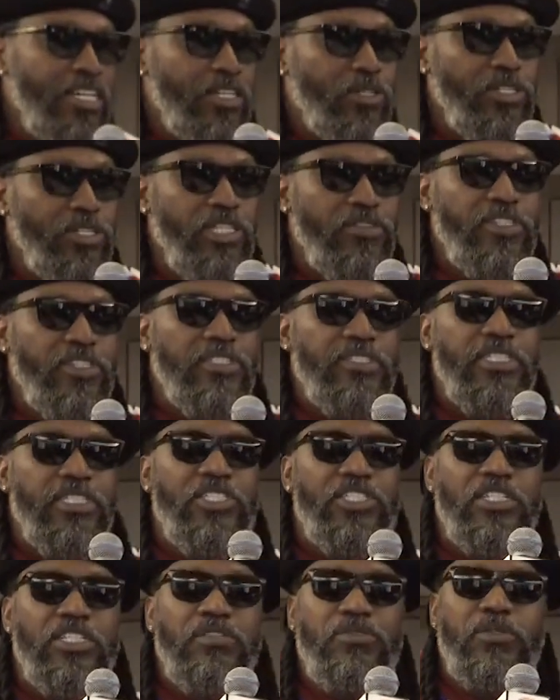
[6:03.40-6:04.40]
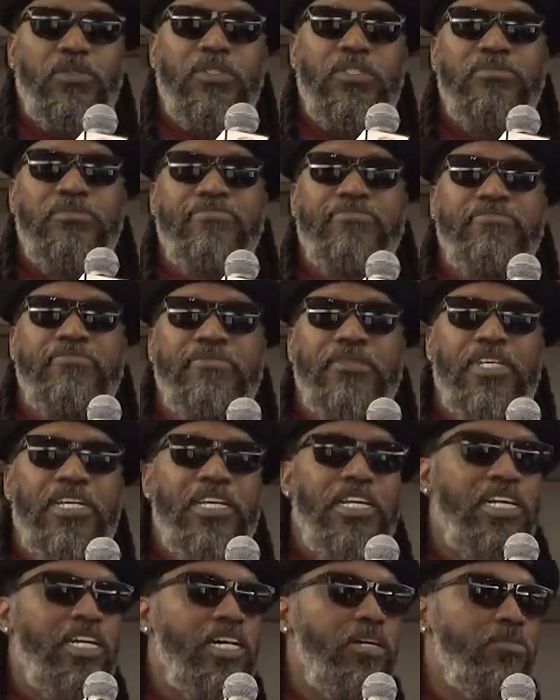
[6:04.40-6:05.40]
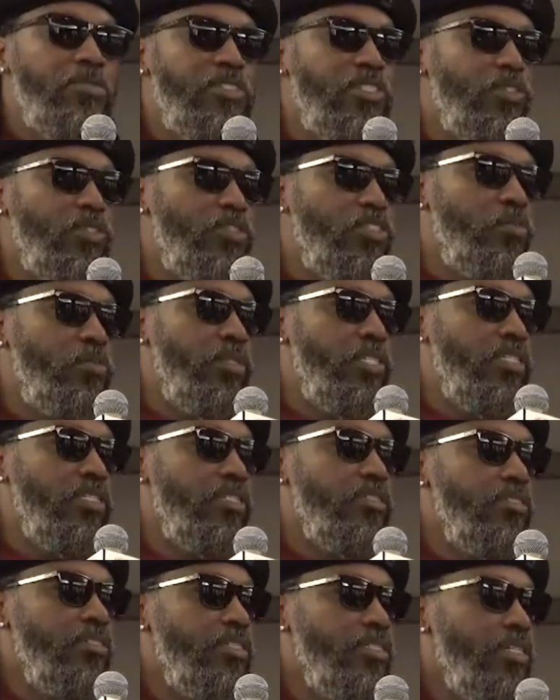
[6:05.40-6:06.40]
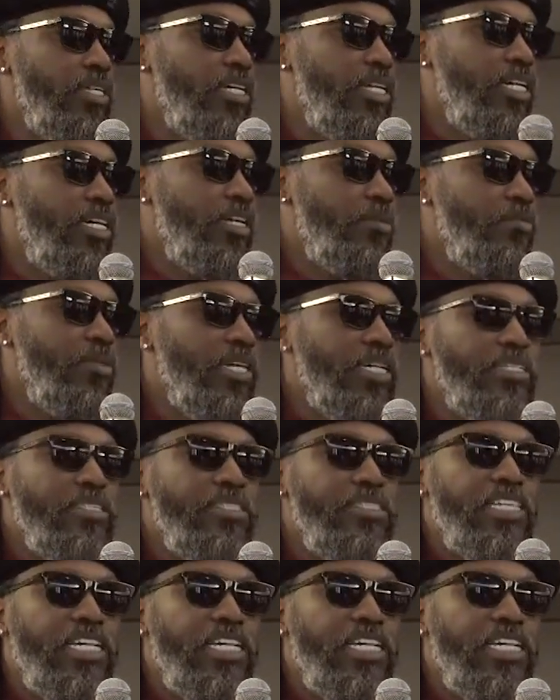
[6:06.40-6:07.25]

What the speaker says: good evening, each and everyone. It's good to be here. Back in